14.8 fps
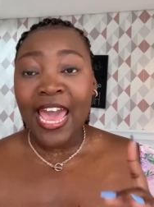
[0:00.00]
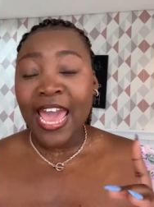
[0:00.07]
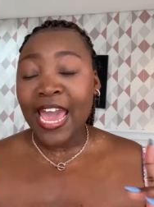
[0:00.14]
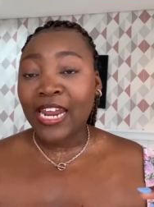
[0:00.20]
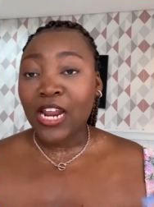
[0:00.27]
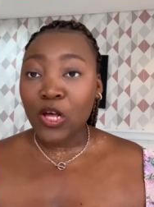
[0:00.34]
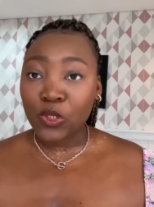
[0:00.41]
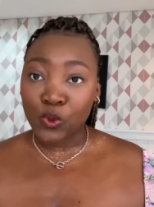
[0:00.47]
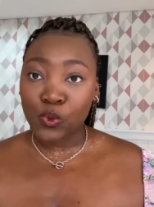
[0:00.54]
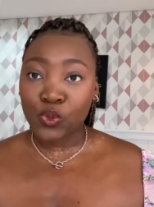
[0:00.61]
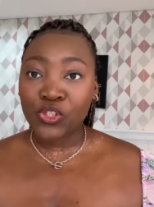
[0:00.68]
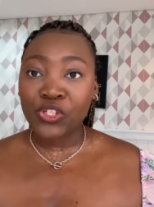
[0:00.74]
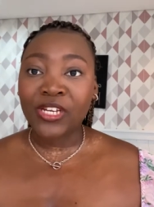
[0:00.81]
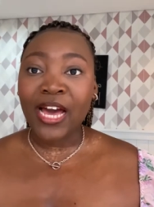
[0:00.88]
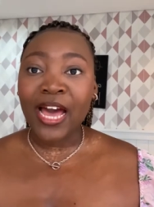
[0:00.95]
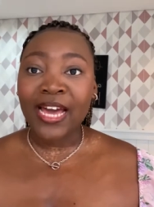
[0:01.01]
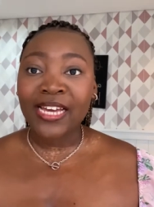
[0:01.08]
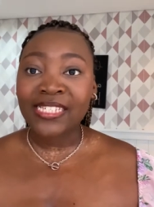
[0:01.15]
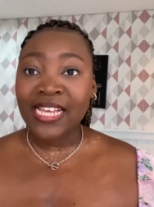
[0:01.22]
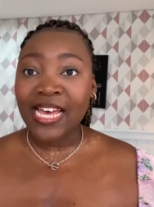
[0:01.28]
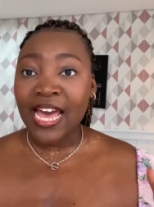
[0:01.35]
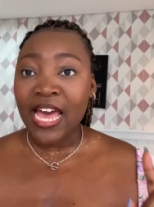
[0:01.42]
And I'll talk to you guys
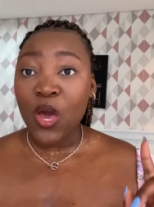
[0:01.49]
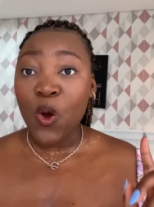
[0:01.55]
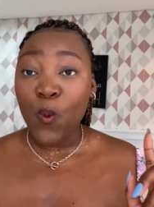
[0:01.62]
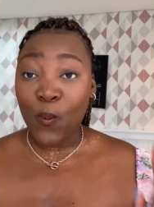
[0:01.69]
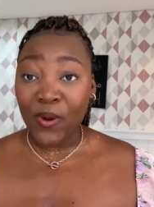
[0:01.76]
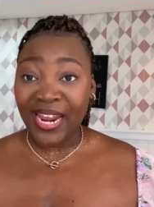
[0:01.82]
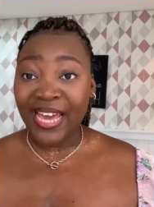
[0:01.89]
when I